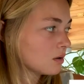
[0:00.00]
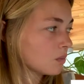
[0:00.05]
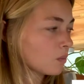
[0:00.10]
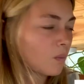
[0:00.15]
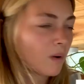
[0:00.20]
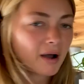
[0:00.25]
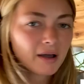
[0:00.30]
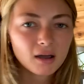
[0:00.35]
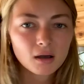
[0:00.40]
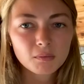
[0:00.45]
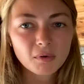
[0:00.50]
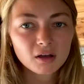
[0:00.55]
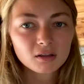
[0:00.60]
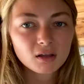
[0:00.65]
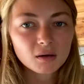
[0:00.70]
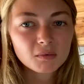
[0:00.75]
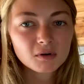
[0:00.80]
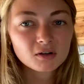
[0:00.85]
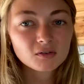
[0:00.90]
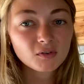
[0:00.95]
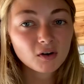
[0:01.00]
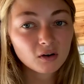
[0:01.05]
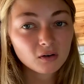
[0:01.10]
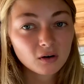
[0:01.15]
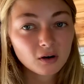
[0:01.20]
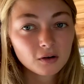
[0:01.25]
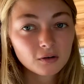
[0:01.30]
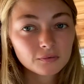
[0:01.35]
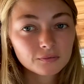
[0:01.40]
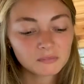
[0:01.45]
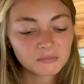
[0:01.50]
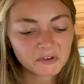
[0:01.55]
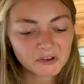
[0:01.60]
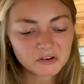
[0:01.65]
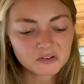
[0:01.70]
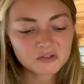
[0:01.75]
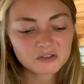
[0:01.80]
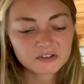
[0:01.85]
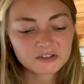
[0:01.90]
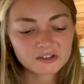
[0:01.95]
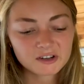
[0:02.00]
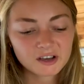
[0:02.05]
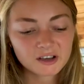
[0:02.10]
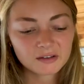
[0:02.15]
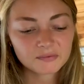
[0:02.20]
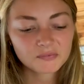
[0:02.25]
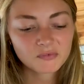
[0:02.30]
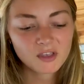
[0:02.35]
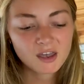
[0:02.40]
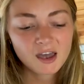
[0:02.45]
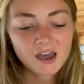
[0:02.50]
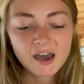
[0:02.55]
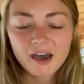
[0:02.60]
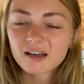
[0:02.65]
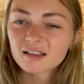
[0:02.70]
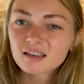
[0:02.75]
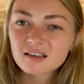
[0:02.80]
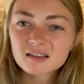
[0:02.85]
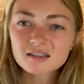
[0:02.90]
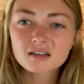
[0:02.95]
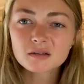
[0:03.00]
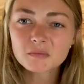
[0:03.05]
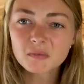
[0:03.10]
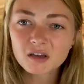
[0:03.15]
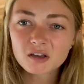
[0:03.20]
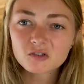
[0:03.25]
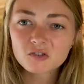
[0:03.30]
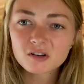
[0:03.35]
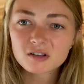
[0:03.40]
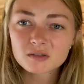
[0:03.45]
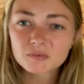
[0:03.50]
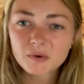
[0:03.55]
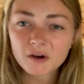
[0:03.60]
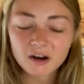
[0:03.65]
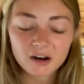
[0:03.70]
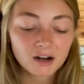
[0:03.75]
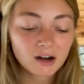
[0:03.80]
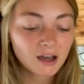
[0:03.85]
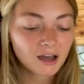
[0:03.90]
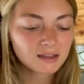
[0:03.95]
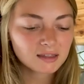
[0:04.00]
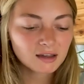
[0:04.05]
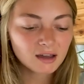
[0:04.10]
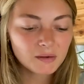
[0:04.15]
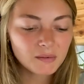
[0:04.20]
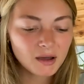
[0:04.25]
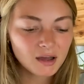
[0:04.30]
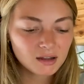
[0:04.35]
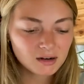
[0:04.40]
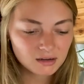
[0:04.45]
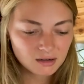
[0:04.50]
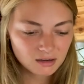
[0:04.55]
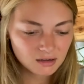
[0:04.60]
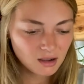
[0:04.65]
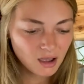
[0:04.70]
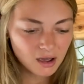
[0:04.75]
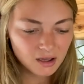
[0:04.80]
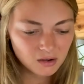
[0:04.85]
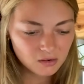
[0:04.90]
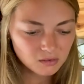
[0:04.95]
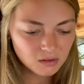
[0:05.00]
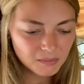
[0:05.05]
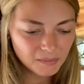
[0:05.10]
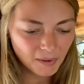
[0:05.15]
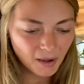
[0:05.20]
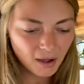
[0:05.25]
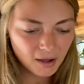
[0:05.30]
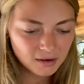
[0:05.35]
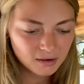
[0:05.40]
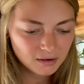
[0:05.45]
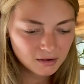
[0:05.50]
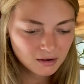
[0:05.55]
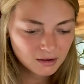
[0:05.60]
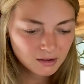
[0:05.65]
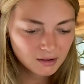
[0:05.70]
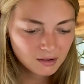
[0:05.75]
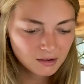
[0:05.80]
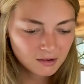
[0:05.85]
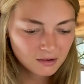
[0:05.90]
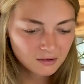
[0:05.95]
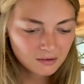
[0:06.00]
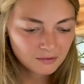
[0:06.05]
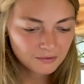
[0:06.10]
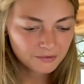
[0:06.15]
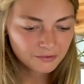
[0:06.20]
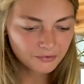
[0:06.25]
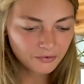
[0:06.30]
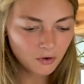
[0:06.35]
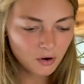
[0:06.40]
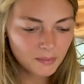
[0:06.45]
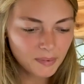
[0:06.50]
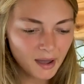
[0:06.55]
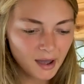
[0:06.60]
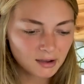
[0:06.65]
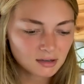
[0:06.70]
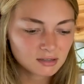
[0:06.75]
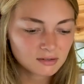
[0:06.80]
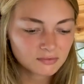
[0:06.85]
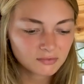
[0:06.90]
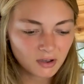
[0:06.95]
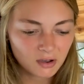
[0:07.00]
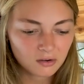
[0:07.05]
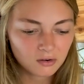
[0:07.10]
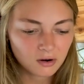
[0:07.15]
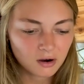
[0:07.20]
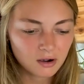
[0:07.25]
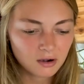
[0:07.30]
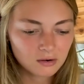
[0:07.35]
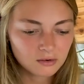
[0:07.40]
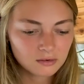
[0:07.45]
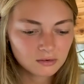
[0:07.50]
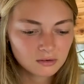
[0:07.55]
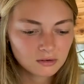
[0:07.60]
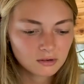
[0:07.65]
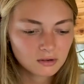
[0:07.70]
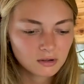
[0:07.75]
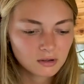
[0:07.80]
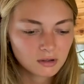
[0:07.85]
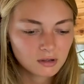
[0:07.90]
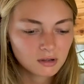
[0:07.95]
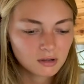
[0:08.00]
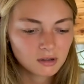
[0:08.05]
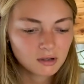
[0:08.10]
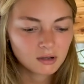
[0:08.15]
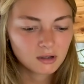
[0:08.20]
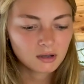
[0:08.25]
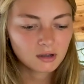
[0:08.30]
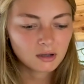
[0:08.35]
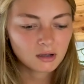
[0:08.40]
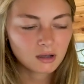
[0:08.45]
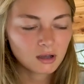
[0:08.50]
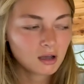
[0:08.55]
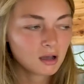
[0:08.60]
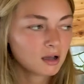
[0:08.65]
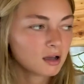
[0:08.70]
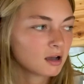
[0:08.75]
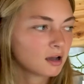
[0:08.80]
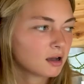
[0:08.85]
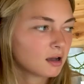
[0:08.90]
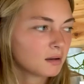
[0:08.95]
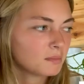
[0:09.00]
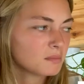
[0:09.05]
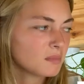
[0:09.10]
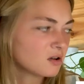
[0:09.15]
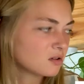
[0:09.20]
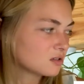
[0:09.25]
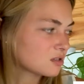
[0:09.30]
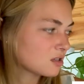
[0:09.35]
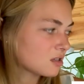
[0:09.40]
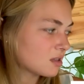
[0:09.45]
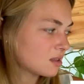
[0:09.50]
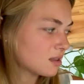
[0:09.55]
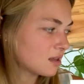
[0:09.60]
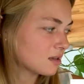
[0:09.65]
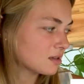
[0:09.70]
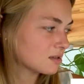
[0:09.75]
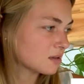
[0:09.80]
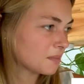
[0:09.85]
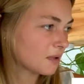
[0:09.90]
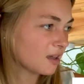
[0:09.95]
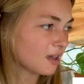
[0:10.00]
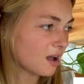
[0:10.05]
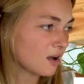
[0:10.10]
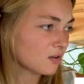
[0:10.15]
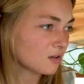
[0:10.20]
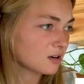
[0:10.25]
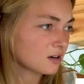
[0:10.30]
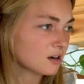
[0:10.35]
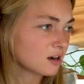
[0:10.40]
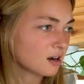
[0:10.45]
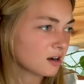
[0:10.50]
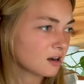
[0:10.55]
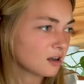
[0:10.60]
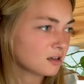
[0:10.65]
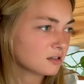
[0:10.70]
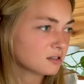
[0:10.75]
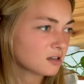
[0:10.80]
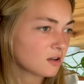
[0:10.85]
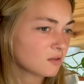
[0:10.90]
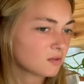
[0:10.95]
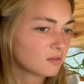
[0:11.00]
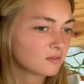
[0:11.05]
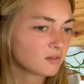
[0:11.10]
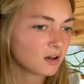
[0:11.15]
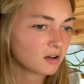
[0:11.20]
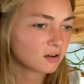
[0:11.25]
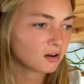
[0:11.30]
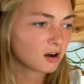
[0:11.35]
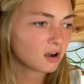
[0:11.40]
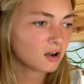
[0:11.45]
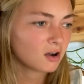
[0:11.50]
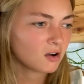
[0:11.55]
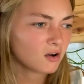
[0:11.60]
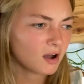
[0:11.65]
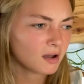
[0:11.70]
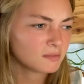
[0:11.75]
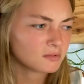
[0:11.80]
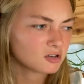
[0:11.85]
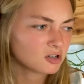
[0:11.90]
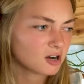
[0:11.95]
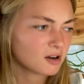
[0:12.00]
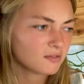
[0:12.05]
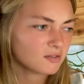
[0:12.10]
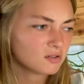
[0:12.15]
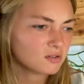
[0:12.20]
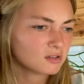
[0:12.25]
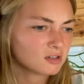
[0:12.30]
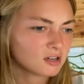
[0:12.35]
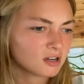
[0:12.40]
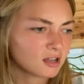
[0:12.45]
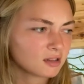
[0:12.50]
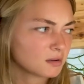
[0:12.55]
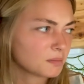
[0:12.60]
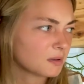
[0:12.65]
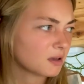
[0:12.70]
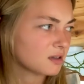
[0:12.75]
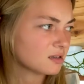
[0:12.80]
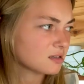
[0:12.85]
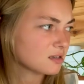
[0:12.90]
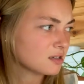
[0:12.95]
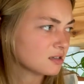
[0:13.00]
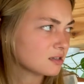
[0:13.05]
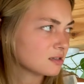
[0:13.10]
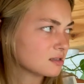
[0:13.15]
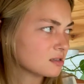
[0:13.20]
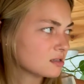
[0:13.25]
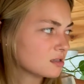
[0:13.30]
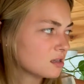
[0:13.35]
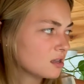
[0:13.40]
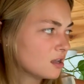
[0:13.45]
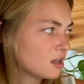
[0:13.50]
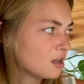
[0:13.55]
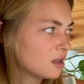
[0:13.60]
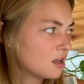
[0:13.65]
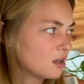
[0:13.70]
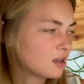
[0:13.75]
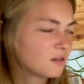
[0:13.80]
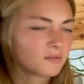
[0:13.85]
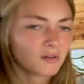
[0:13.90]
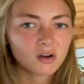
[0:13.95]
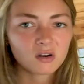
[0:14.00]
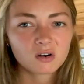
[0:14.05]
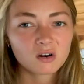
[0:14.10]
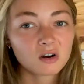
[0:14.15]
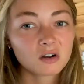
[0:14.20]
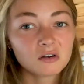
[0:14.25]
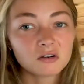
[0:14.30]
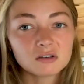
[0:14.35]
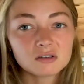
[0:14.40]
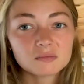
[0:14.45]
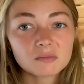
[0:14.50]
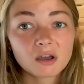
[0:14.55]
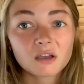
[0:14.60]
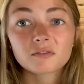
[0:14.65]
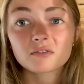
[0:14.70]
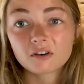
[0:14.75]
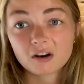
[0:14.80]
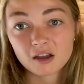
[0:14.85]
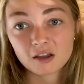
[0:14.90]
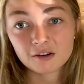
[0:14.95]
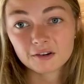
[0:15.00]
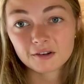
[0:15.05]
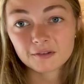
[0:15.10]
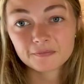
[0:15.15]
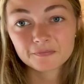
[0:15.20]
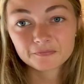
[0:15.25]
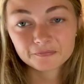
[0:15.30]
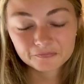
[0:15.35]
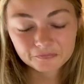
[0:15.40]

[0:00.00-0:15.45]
why I bought that much Velcro. Interesting. At least I'm being transparent. I think I bought, yeah, I only bought 4 packs of Velcro. Most of the things on my counter are held down with Velcro. I'm sure I've used it other places. Velcro is my friend.